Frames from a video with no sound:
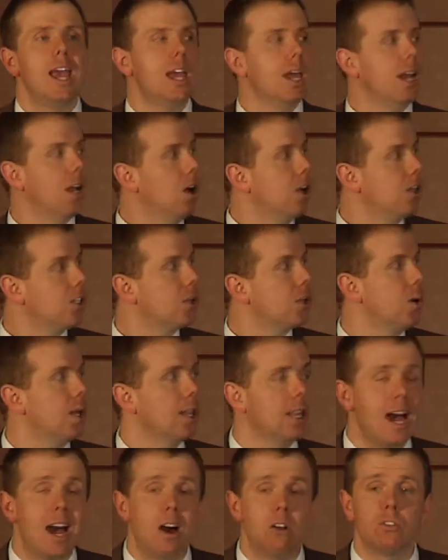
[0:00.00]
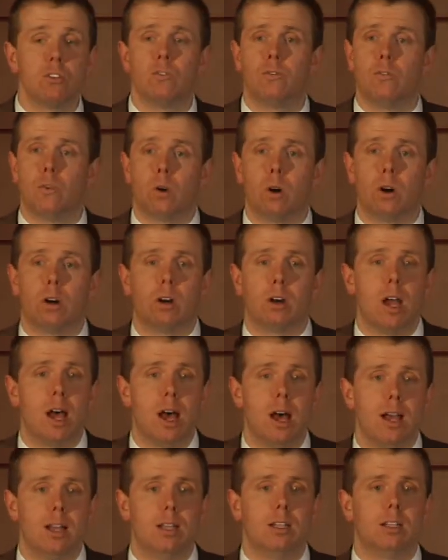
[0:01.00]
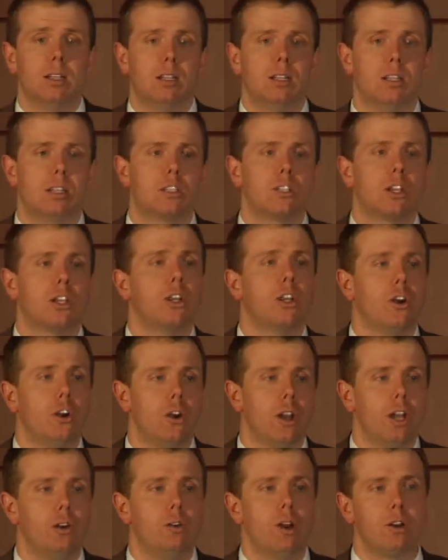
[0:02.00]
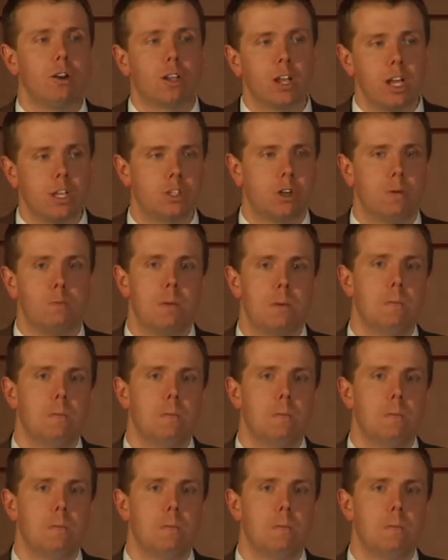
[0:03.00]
It also allows for security around custom